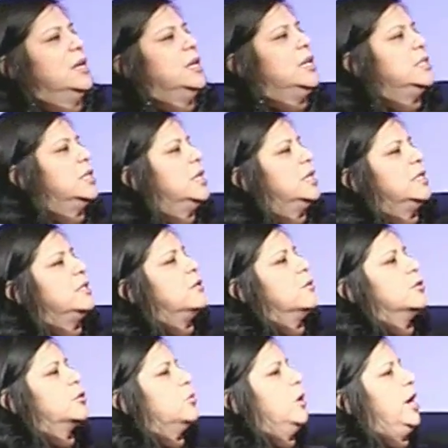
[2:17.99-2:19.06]
He said,
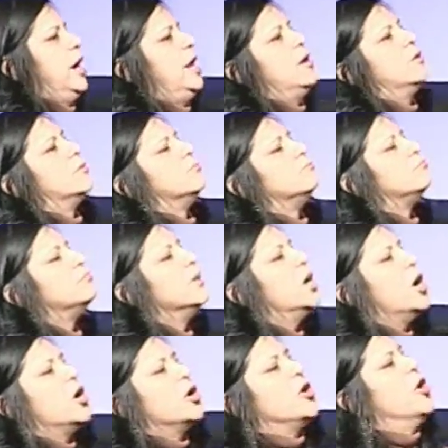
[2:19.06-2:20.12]
Consuelo,
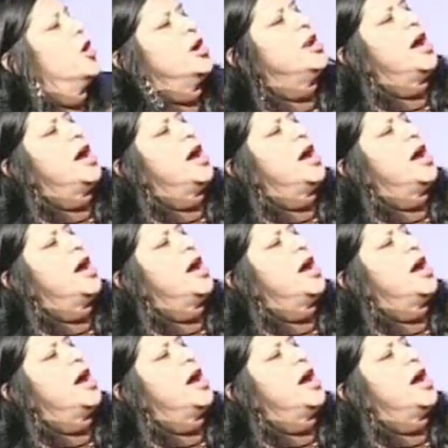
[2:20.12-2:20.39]
you're